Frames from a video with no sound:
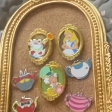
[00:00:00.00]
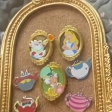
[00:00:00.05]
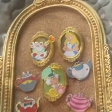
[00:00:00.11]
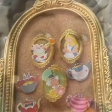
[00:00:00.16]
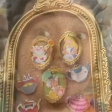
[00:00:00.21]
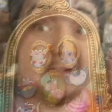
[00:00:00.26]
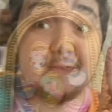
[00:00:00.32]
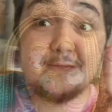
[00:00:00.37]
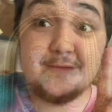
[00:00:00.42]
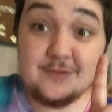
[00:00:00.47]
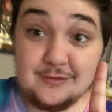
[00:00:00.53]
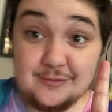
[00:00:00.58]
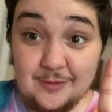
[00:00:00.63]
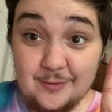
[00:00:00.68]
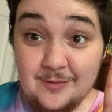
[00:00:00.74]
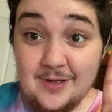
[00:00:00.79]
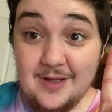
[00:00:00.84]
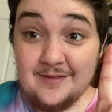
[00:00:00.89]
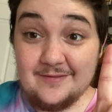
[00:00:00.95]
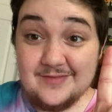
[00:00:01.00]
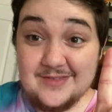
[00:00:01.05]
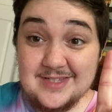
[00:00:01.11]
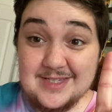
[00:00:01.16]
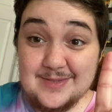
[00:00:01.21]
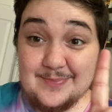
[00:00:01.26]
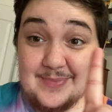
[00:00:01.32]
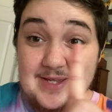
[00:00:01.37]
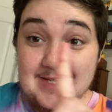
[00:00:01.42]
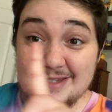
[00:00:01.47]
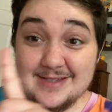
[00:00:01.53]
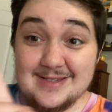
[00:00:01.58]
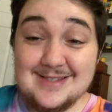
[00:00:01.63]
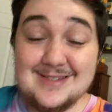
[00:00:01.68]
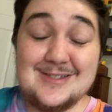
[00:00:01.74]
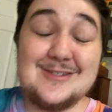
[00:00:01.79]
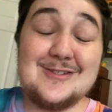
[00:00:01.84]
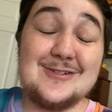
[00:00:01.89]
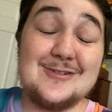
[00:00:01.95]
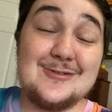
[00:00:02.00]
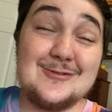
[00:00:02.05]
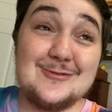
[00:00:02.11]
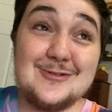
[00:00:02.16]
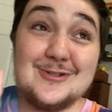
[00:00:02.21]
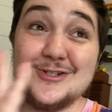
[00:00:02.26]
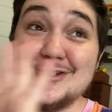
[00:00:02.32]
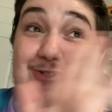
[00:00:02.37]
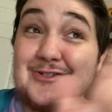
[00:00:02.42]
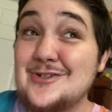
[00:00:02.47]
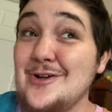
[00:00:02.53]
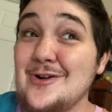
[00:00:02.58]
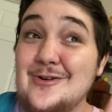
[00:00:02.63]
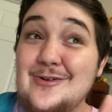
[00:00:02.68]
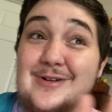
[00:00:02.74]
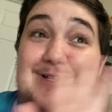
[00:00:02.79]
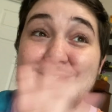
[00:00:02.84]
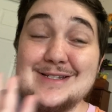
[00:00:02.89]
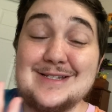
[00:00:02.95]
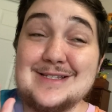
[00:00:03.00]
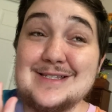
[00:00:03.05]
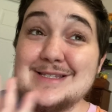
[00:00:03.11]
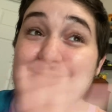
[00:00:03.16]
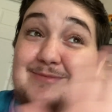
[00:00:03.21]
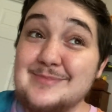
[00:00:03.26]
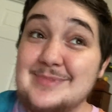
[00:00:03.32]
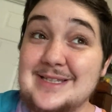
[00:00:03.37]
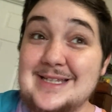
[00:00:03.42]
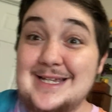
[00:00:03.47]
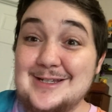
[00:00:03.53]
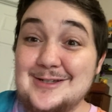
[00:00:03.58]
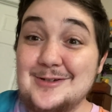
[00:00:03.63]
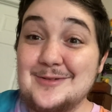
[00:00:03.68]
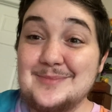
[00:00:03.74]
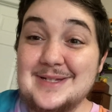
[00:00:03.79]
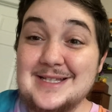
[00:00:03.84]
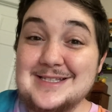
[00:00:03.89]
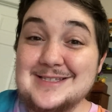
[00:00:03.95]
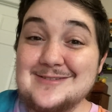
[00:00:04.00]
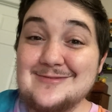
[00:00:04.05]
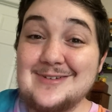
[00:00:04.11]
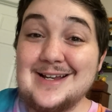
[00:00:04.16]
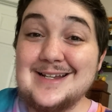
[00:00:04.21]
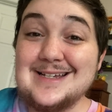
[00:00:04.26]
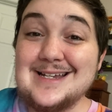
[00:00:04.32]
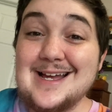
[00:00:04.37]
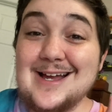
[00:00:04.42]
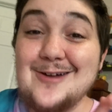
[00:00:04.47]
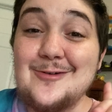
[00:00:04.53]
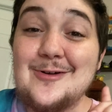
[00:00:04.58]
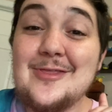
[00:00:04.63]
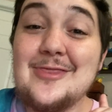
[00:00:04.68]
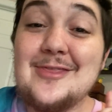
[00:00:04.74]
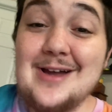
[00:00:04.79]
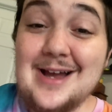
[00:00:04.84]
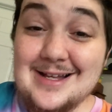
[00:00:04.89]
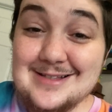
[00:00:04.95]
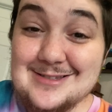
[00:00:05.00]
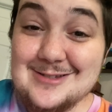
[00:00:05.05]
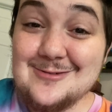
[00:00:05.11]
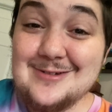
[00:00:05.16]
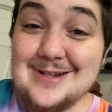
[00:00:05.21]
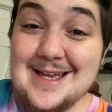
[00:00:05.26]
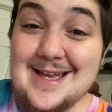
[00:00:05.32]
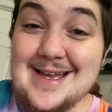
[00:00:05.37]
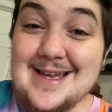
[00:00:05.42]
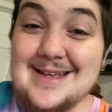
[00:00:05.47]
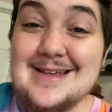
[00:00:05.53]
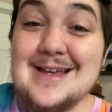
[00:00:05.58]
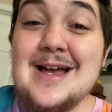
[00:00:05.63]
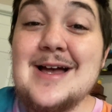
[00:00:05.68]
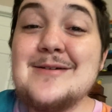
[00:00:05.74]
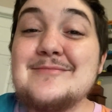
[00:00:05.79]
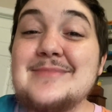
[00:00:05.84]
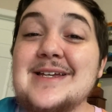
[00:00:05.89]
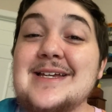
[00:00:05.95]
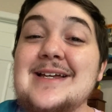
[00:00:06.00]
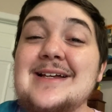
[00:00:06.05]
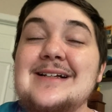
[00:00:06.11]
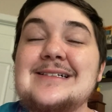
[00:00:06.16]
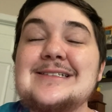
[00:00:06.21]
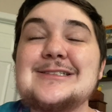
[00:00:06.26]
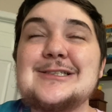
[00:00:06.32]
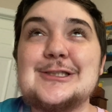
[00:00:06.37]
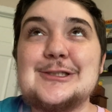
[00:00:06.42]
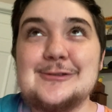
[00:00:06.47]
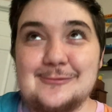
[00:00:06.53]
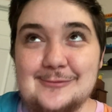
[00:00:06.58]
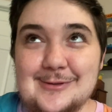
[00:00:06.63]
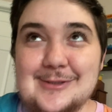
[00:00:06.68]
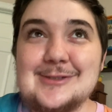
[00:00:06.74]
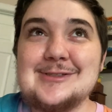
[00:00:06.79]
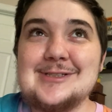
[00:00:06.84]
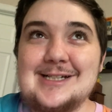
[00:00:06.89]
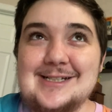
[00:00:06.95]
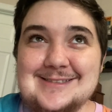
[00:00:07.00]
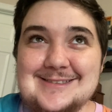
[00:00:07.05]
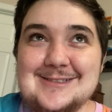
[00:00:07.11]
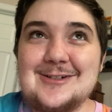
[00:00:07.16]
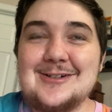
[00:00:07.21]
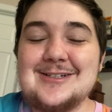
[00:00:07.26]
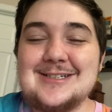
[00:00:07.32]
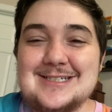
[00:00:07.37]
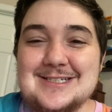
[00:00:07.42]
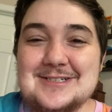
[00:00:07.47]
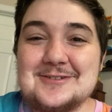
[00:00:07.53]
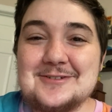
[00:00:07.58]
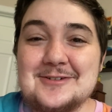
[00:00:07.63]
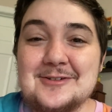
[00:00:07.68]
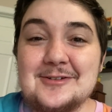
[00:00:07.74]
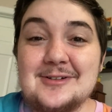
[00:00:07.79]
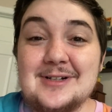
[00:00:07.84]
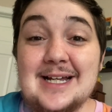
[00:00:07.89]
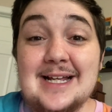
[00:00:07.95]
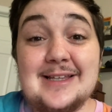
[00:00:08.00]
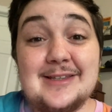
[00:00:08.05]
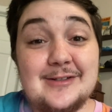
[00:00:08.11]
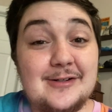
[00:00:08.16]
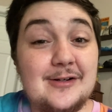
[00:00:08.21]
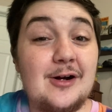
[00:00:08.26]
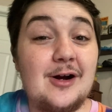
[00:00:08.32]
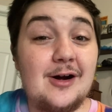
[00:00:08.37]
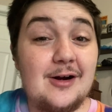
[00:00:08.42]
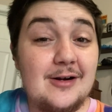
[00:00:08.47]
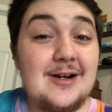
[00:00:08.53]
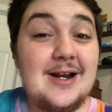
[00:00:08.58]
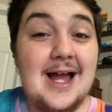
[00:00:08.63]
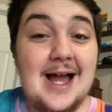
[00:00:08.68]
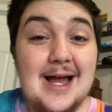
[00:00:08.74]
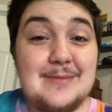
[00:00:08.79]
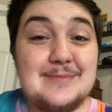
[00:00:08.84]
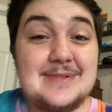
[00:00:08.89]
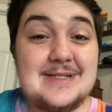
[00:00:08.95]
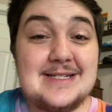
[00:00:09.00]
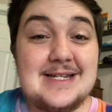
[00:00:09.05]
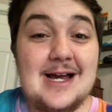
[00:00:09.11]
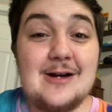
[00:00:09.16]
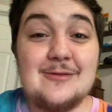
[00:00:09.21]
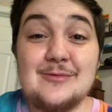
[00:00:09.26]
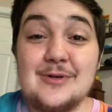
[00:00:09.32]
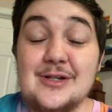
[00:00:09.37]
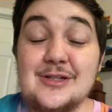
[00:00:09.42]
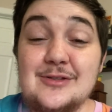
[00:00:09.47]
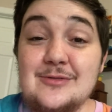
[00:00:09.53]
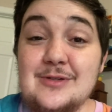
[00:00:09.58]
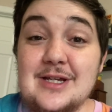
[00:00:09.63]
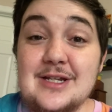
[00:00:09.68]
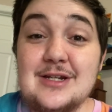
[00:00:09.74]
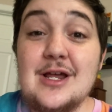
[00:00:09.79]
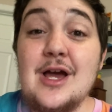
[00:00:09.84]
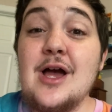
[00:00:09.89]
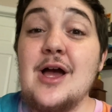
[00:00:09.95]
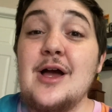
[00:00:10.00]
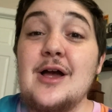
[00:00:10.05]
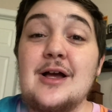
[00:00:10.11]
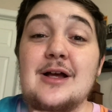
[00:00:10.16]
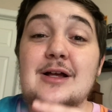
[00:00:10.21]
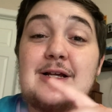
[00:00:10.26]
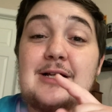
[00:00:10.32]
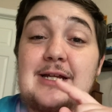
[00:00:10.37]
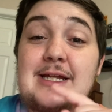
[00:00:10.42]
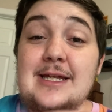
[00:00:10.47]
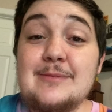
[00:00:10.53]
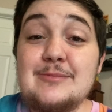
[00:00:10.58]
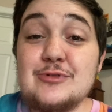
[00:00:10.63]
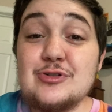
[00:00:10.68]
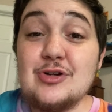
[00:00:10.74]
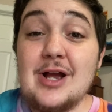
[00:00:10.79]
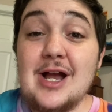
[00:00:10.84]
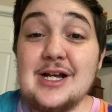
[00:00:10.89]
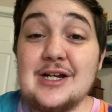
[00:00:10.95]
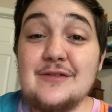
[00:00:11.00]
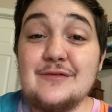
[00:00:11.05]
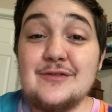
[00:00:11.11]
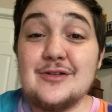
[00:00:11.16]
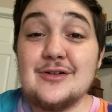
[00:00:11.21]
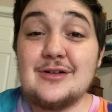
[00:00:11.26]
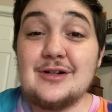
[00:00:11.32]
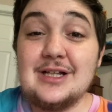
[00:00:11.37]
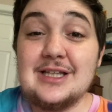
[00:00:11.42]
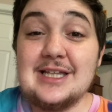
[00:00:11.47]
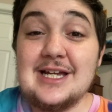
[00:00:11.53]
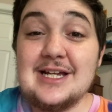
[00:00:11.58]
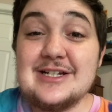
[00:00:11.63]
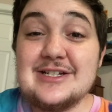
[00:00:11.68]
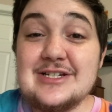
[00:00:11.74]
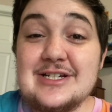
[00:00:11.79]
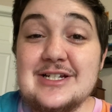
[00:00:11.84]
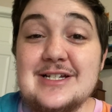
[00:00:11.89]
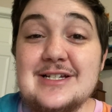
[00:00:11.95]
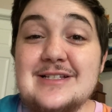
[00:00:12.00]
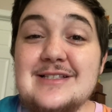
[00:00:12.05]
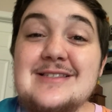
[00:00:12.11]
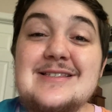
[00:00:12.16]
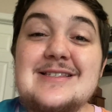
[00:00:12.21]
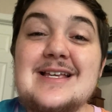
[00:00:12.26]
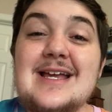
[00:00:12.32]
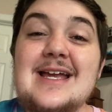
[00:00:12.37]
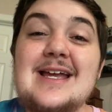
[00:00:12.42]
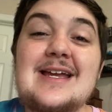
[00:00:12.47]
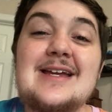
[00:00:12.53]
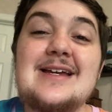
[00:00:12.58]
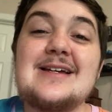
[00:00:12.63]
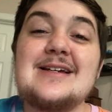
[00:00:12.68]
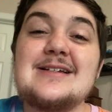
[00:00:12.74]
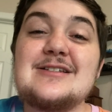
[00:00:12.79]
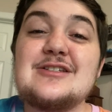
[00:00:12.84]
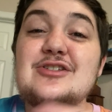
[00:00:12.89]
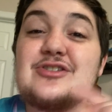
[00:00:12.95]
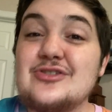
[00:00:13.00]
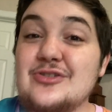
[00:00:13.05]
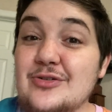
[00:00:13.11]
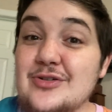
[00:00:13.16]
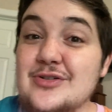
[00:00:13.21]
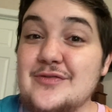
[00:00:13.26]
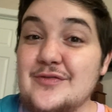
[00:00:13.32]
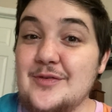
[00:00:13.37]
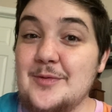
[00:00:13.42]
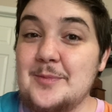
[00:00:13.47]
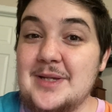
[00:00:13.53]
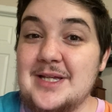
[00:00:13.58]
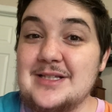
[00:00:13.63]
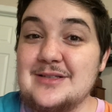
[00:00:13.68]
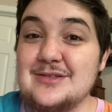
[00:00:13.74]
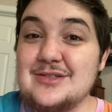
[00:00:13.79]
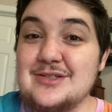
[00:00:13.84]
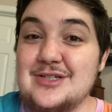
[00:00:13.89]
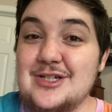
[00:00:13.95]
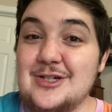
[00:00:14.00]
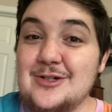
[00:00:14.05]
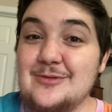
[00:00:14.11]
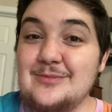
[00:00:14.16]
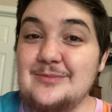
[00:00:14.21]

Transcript: And if you don't have the space to show and display your pins right now, that's okay, because the world has gone digital and there are apps now where you can keep track of your collections and search for pins too.